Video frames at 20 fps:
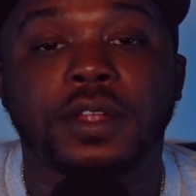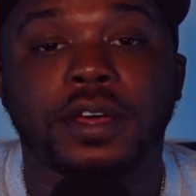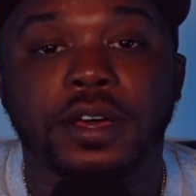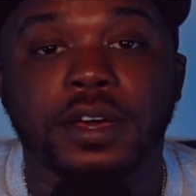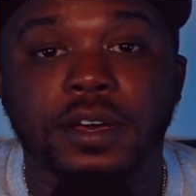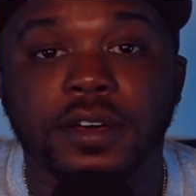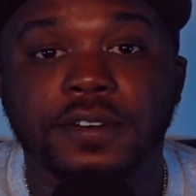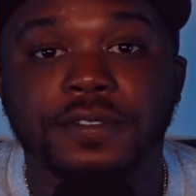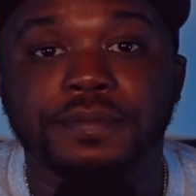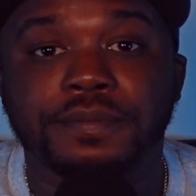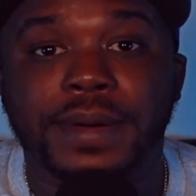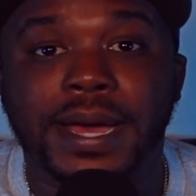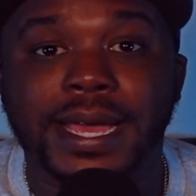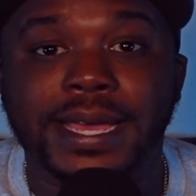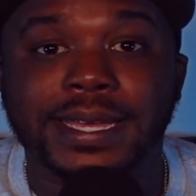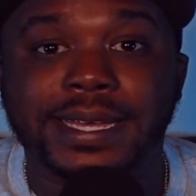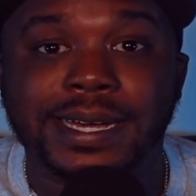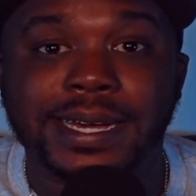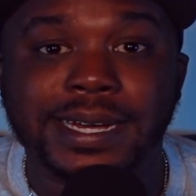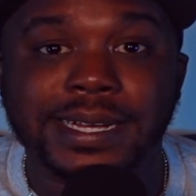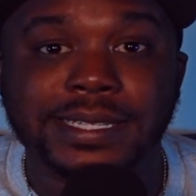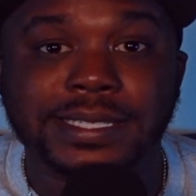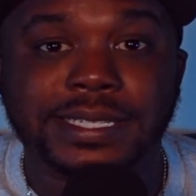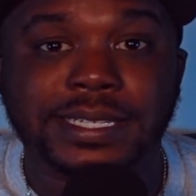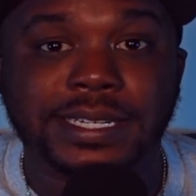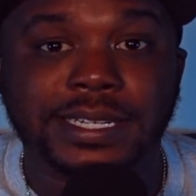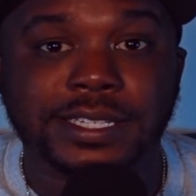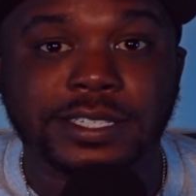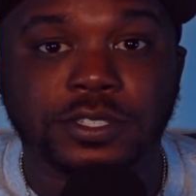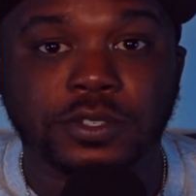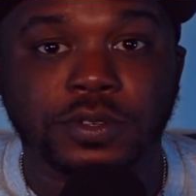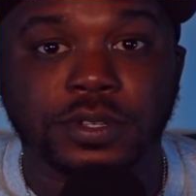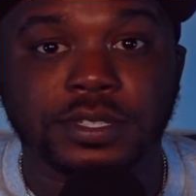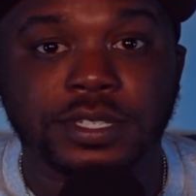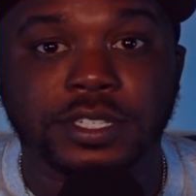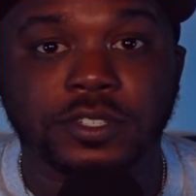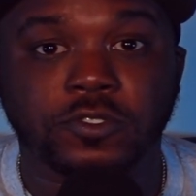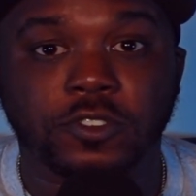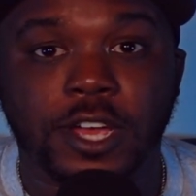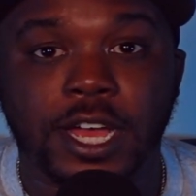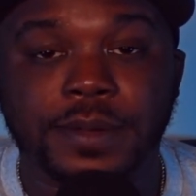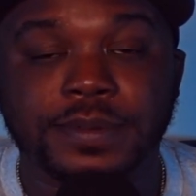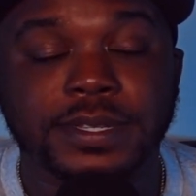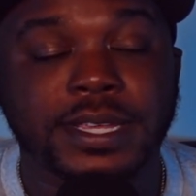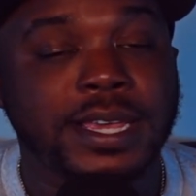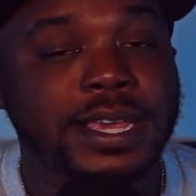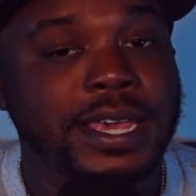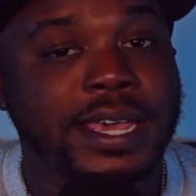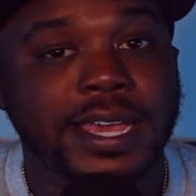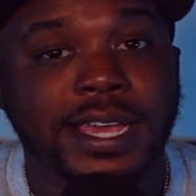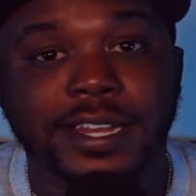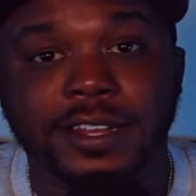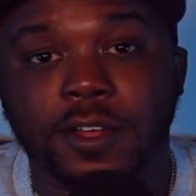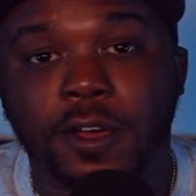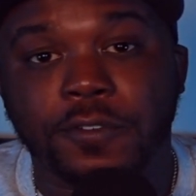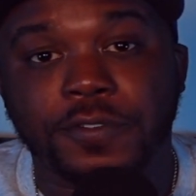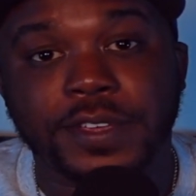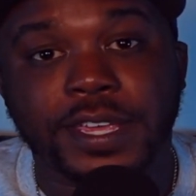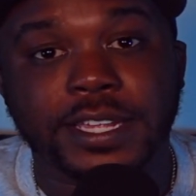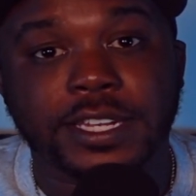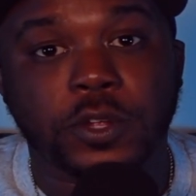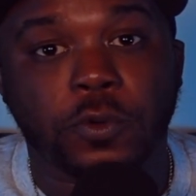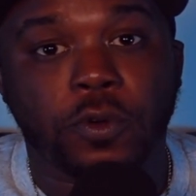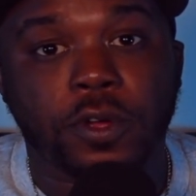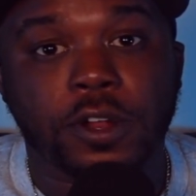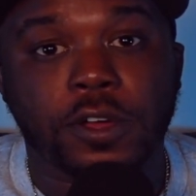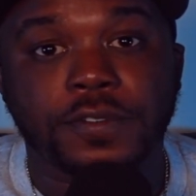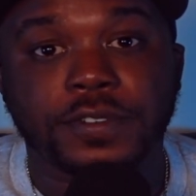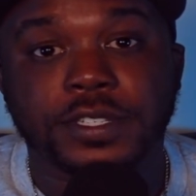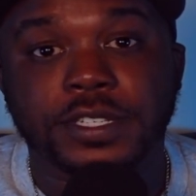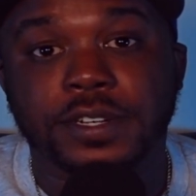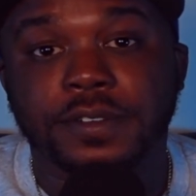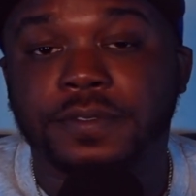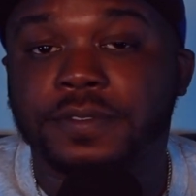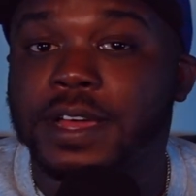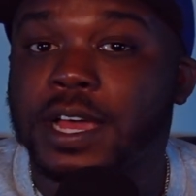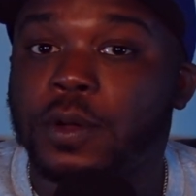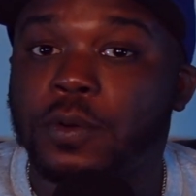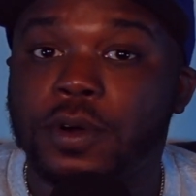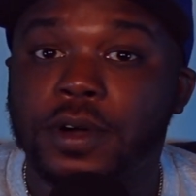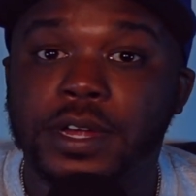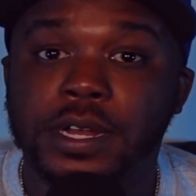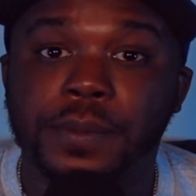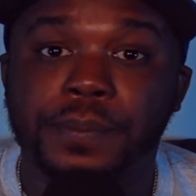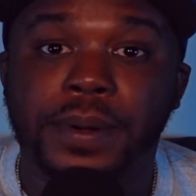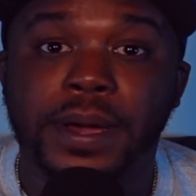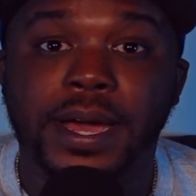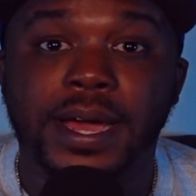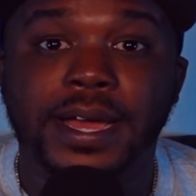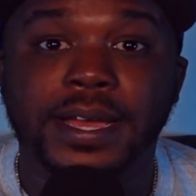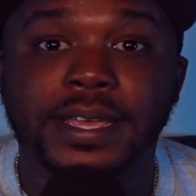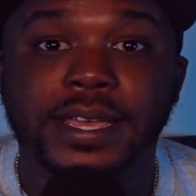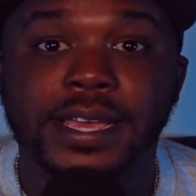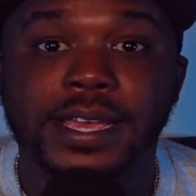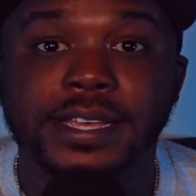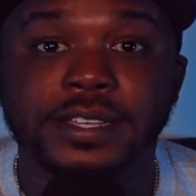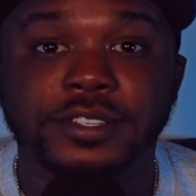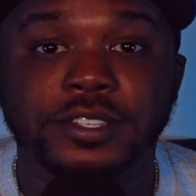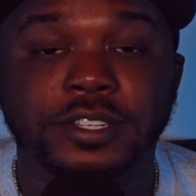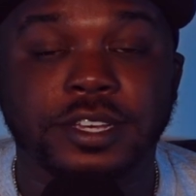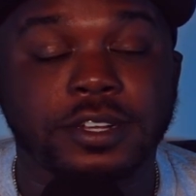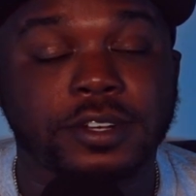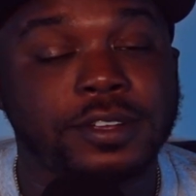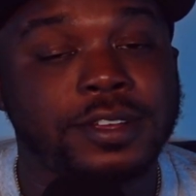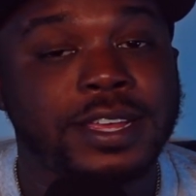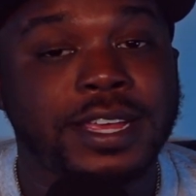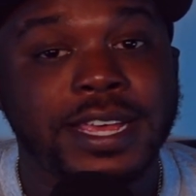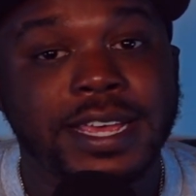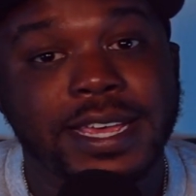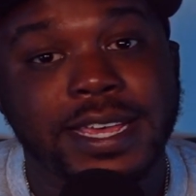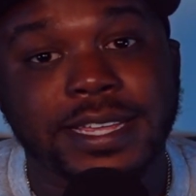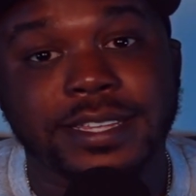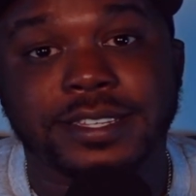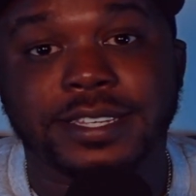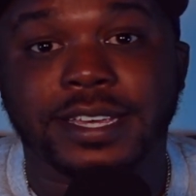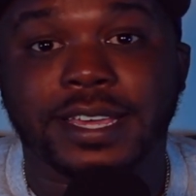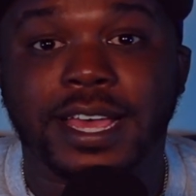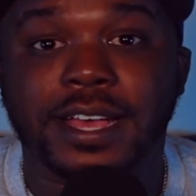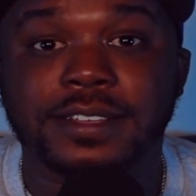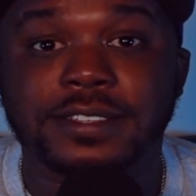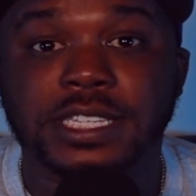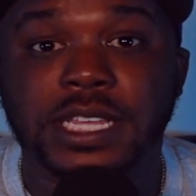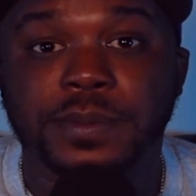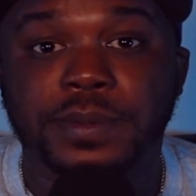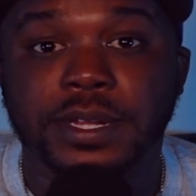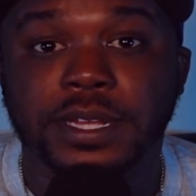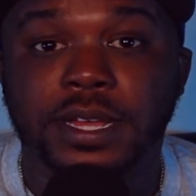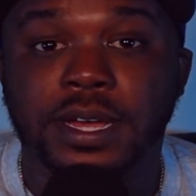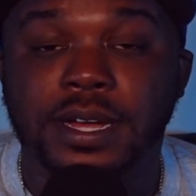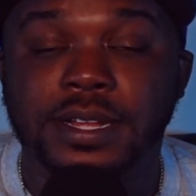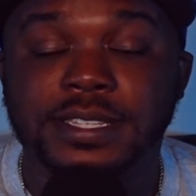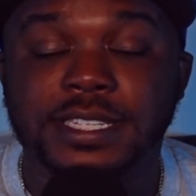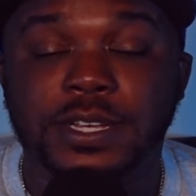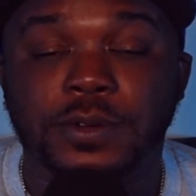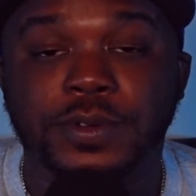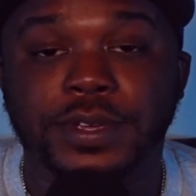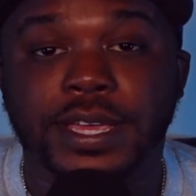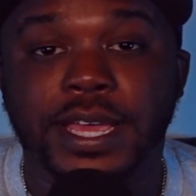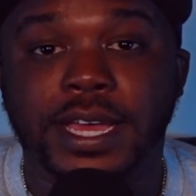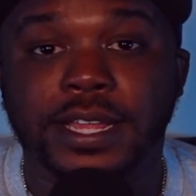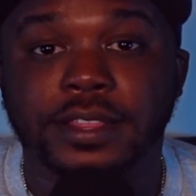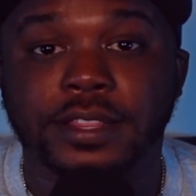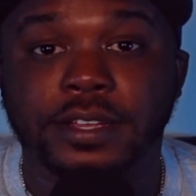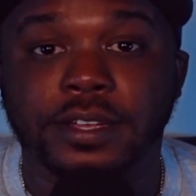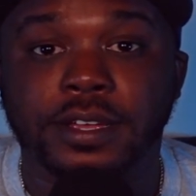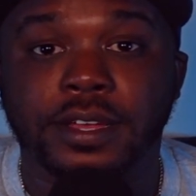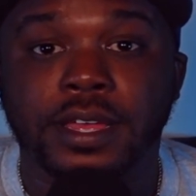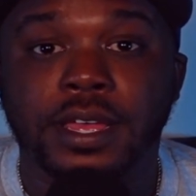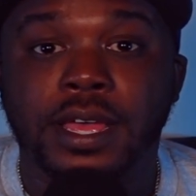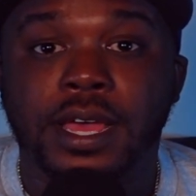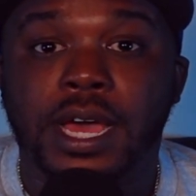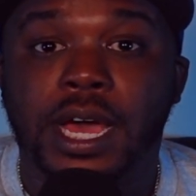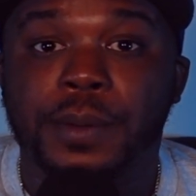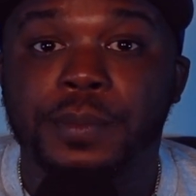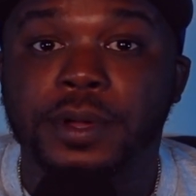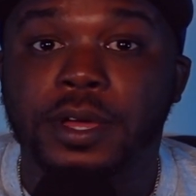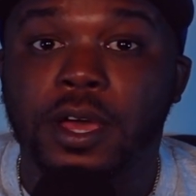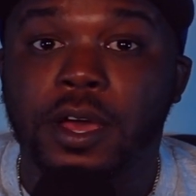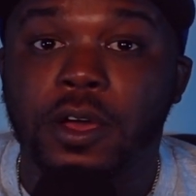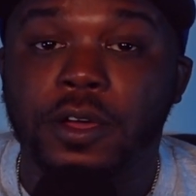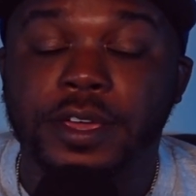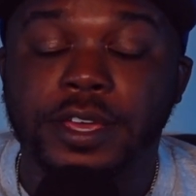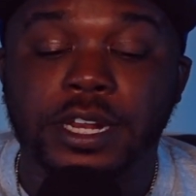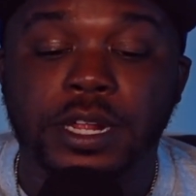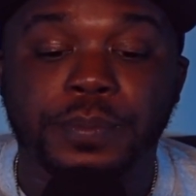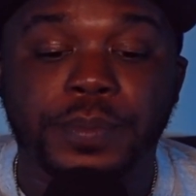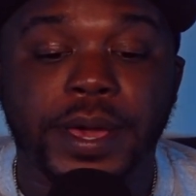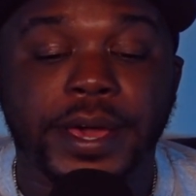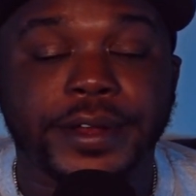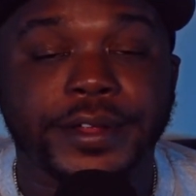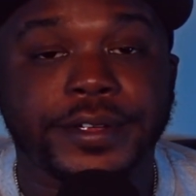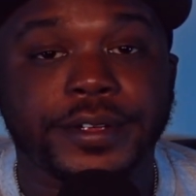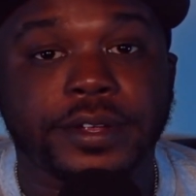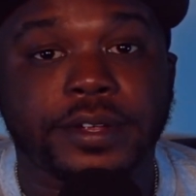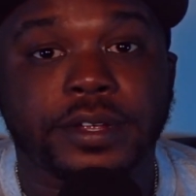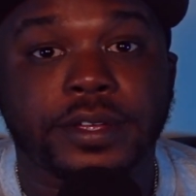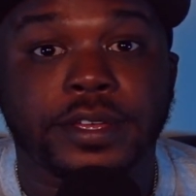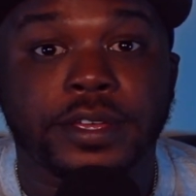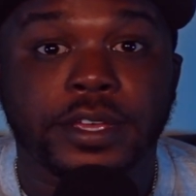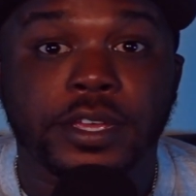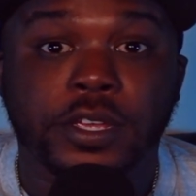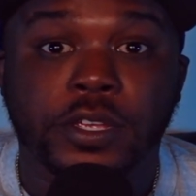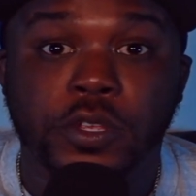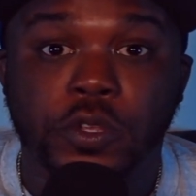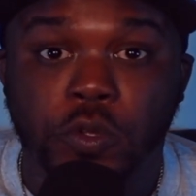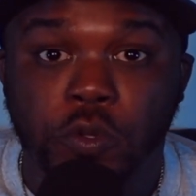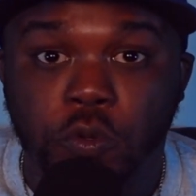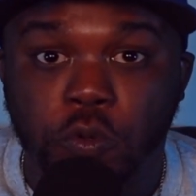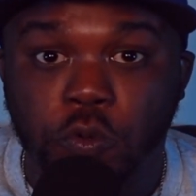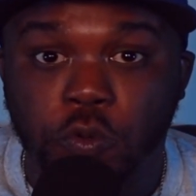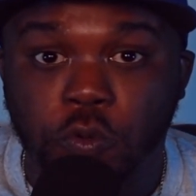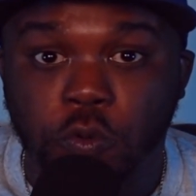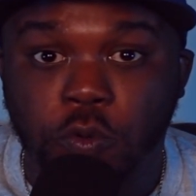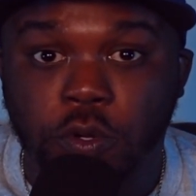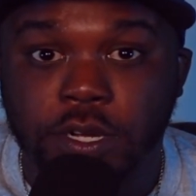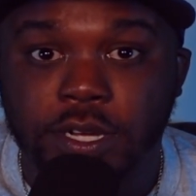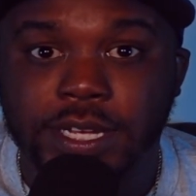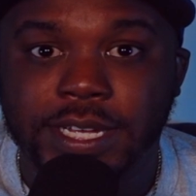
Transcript: of my content as soon as it drops. And don't forget to run over to the 5100 podcast channel and check out some of the content we got there. I'm going to go and get up out of here. You